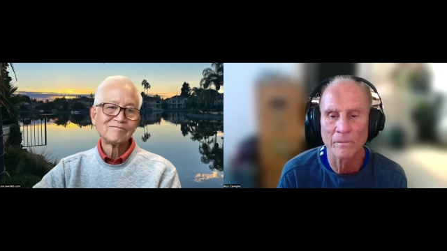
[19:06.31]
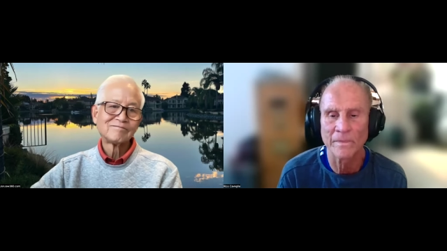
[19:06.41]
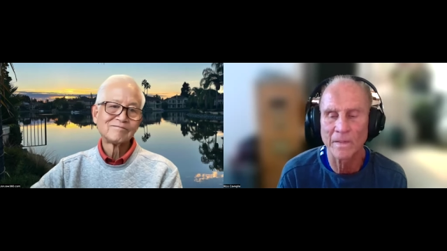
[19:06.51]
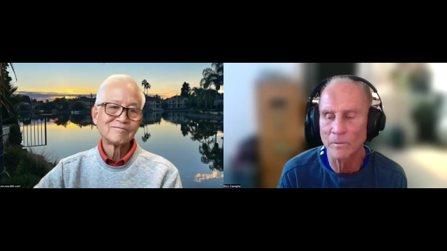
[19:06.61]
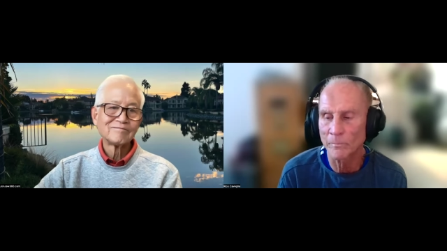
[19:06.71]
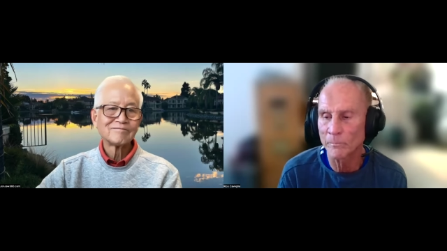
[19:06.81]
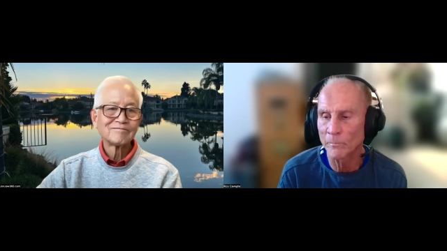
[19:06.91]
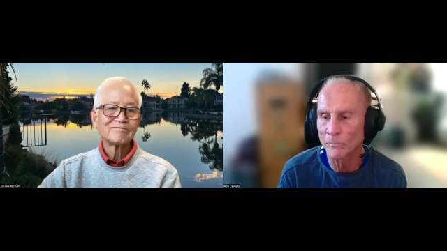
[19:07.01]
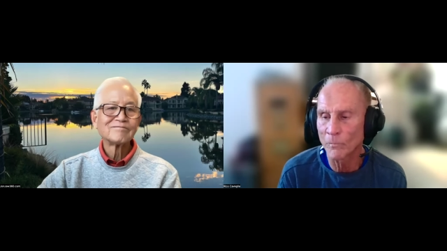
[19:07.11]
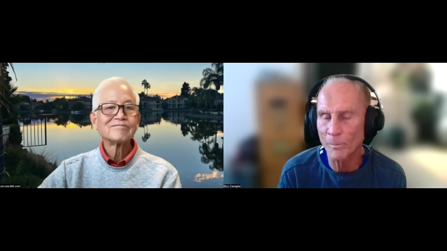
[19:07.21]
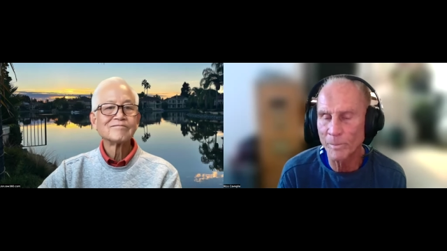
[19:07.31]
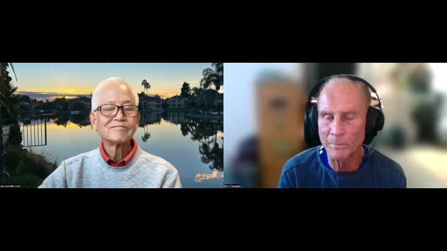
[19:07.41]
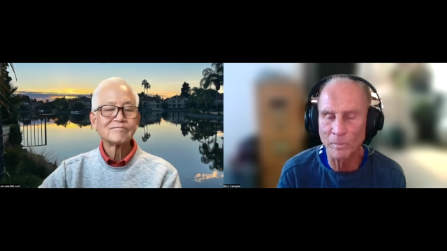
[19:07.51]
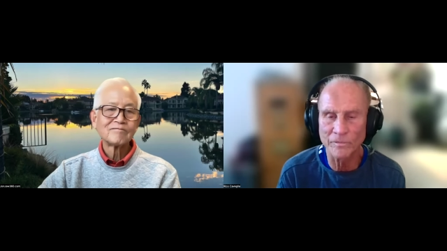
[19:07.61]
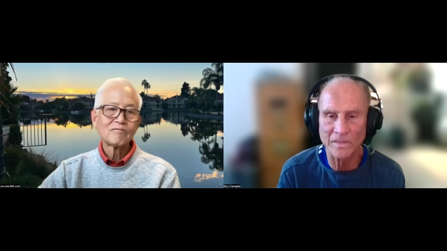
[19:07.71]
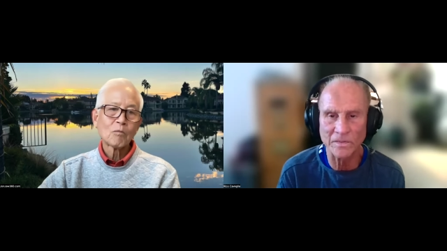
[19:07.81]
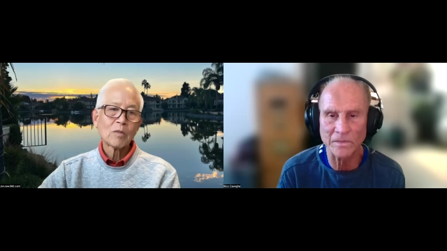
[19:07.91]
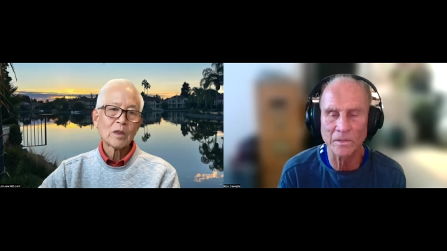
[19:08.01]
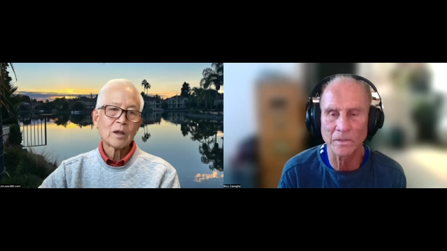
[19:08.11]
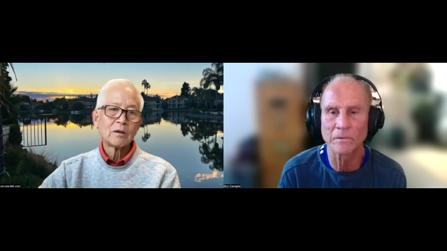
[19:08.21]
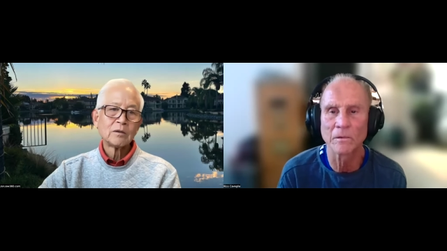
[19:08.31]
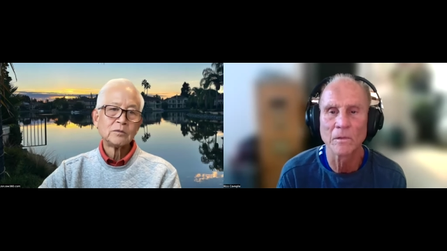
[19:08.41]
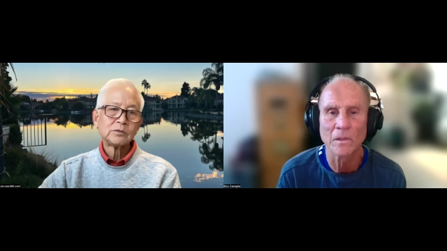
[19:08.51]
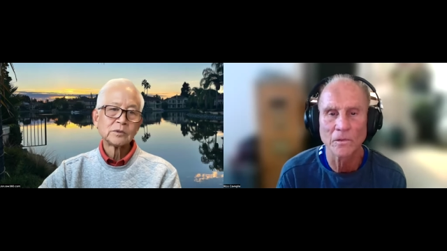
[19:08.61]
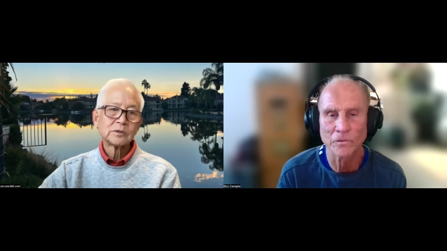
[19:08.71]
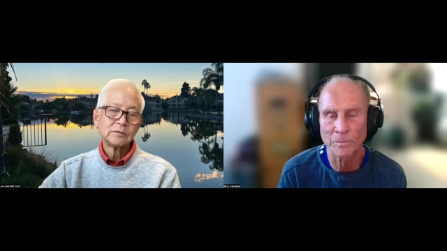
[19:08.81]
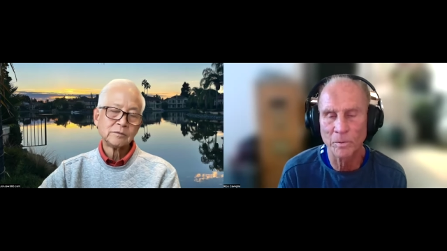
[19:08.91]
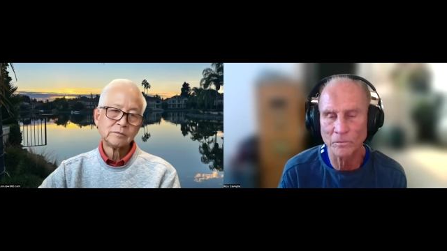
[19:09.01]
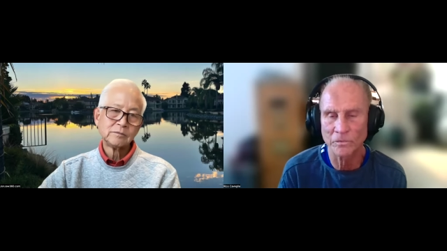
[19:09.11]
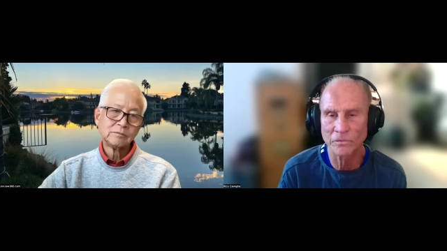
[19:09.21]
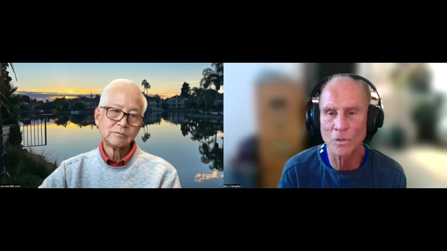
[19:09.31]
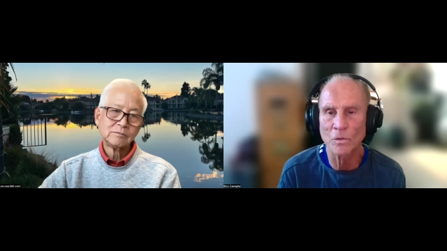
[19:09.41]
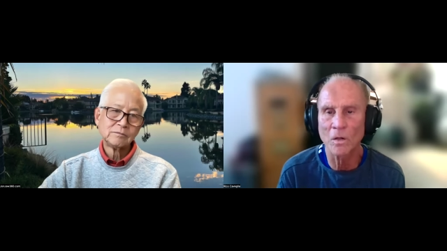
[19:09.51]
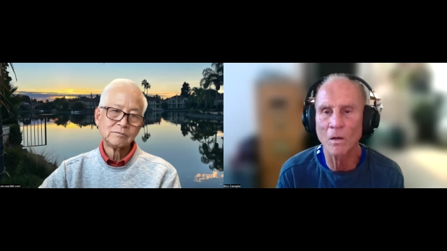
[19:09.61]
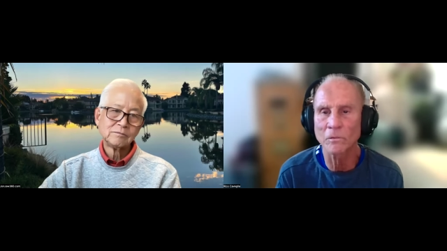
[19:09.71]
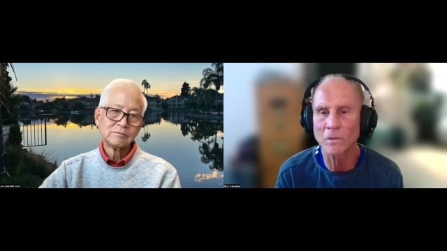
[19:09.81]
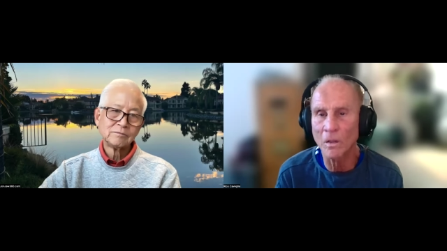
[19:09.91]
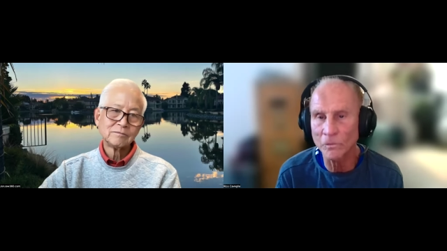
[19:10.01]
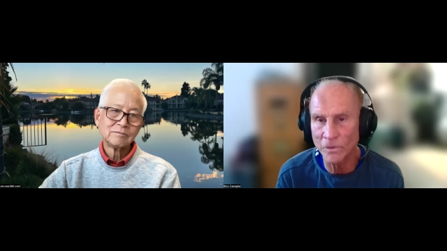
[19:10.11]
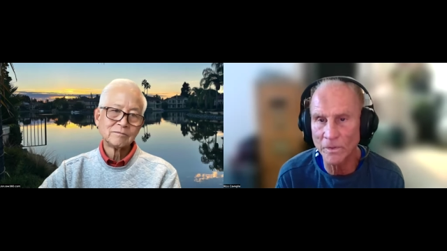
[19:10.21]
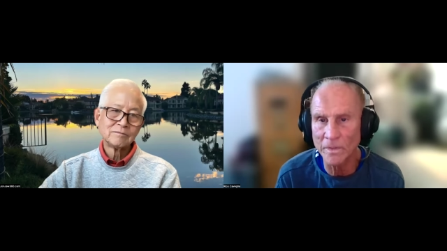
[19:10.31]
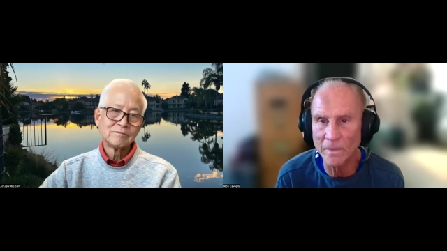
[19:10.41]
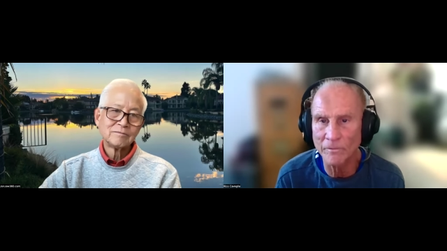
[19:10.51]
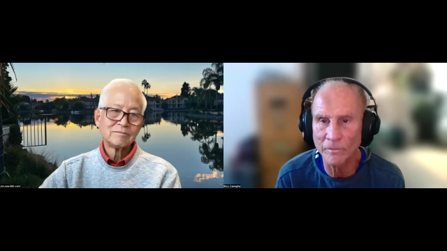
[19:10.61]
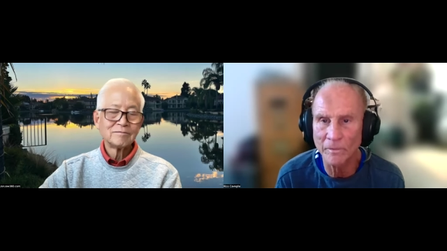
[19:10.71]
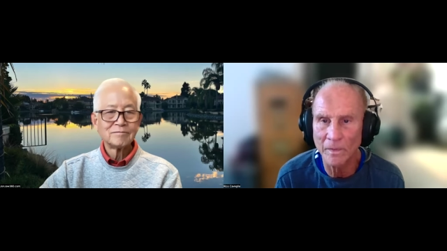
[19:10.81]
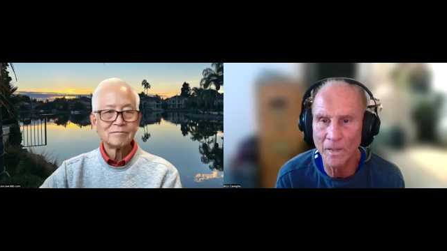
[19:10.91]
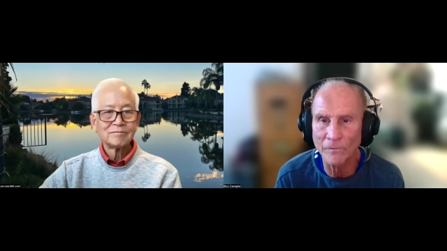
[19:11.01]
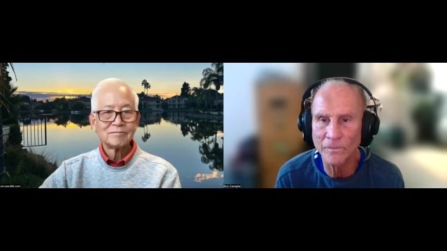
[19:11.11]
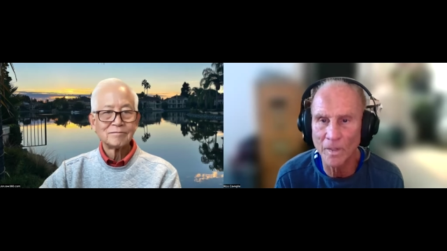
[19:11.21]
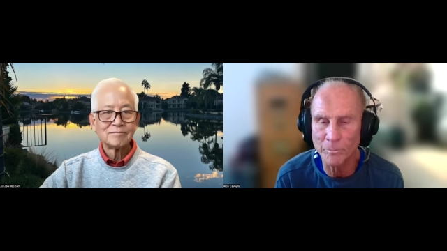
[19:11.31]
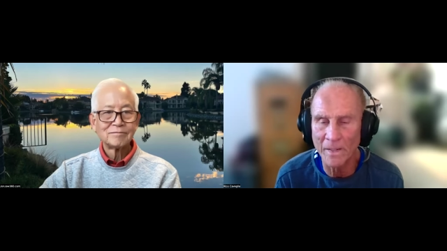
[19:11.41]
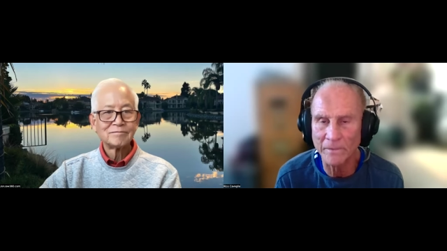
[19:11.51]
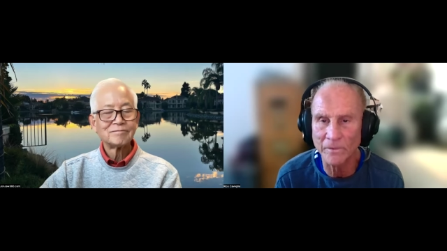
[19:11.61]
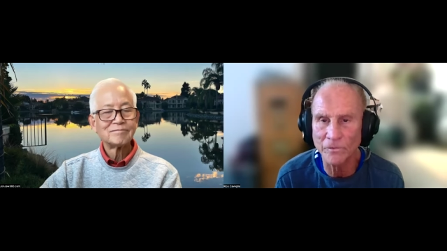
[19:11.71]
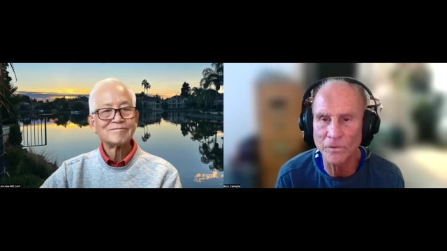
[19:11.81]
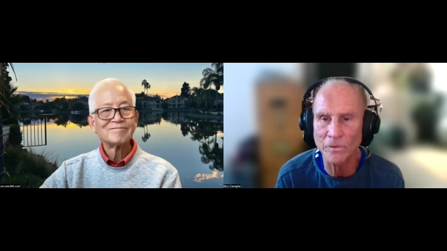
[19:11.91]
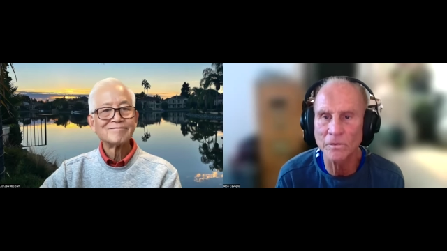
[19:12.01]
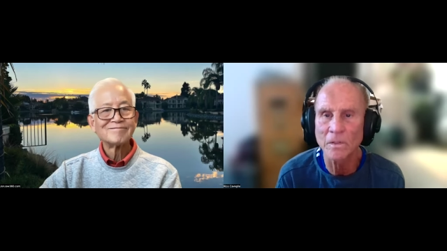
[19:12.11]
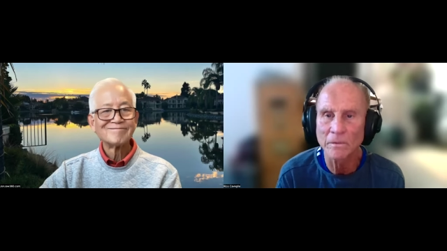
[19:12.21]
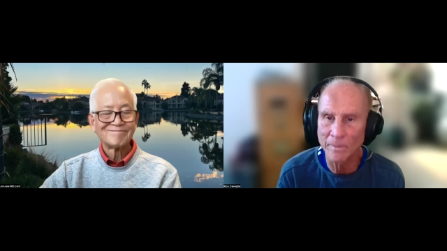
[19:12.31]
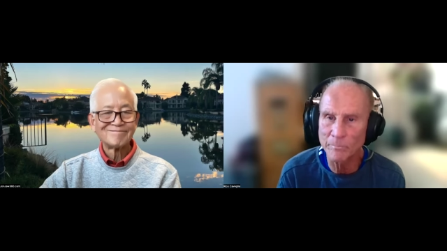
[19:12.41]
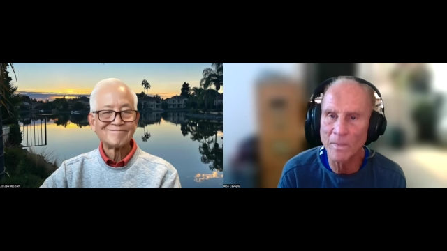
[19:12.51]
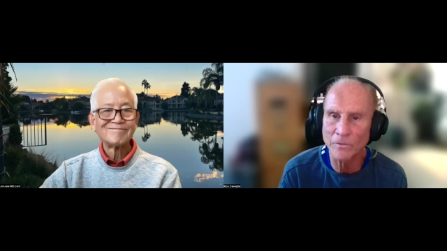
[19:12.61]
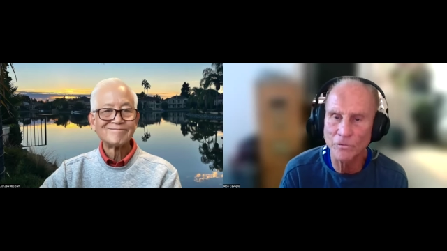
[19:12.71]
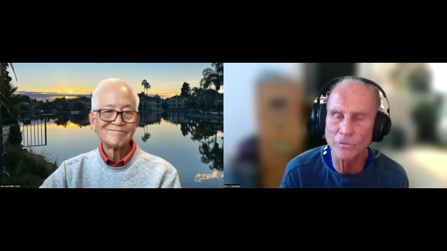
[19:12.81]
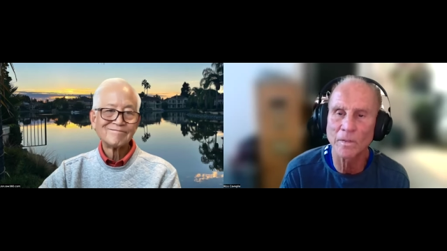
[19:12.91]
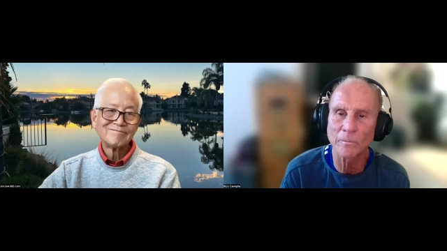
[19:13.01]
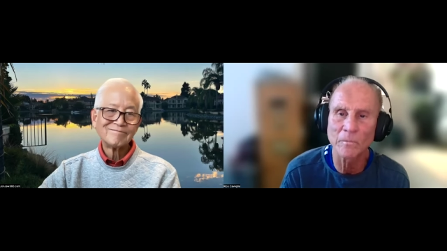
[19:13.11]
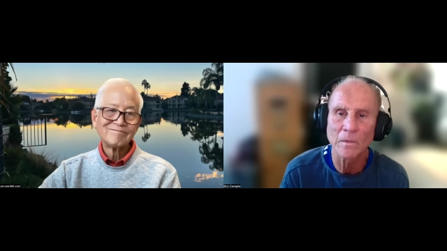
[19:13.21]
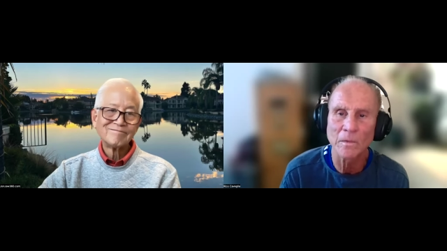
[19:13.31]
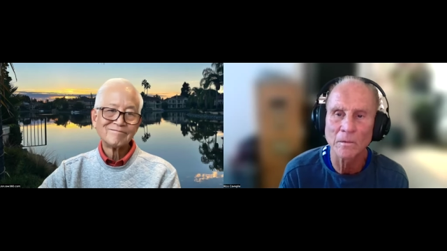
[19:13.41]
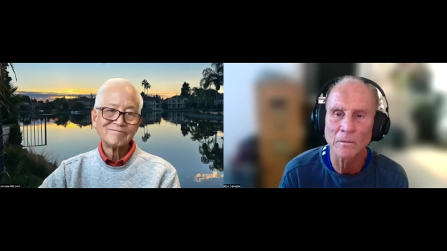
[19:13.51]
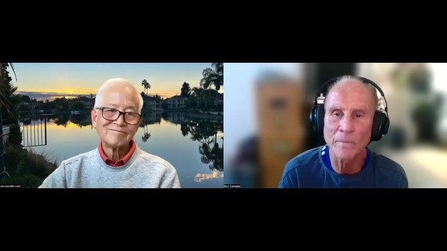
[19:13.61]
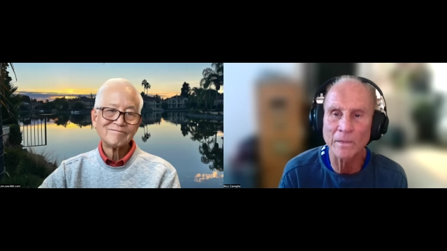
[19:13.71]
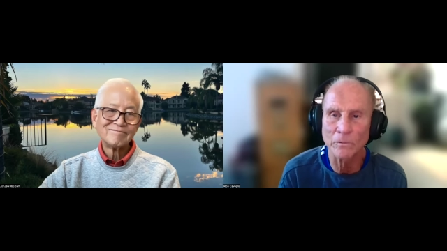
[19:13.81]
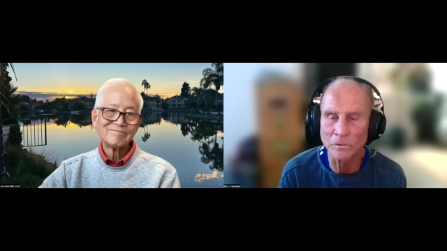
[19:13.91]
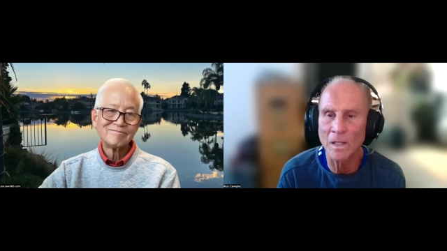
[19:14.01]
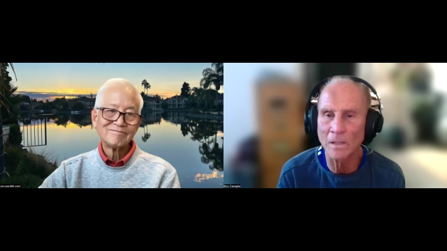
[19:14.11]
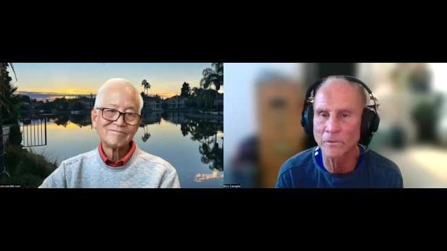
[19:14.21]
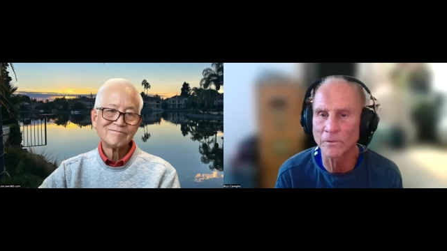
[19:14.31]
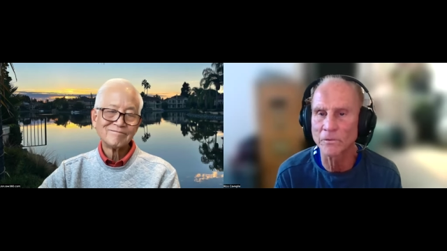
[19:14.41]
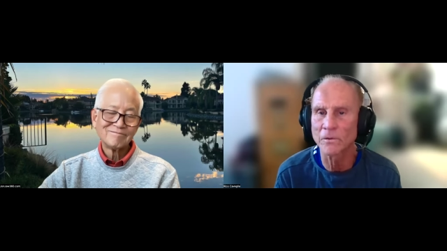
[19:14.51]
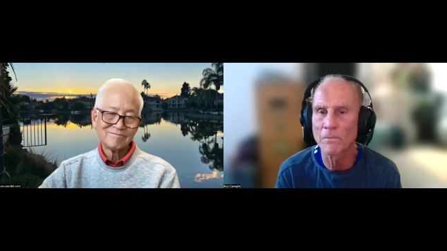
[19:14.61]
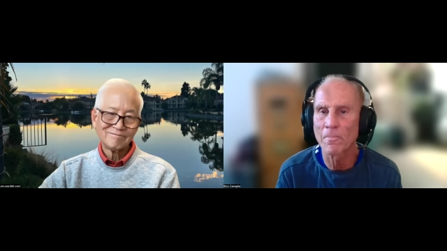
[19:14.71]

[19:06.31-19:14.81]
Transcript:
Speaker 1: there more people visited so, so-called alternative healthcare practitioners than mainstream medical doctors.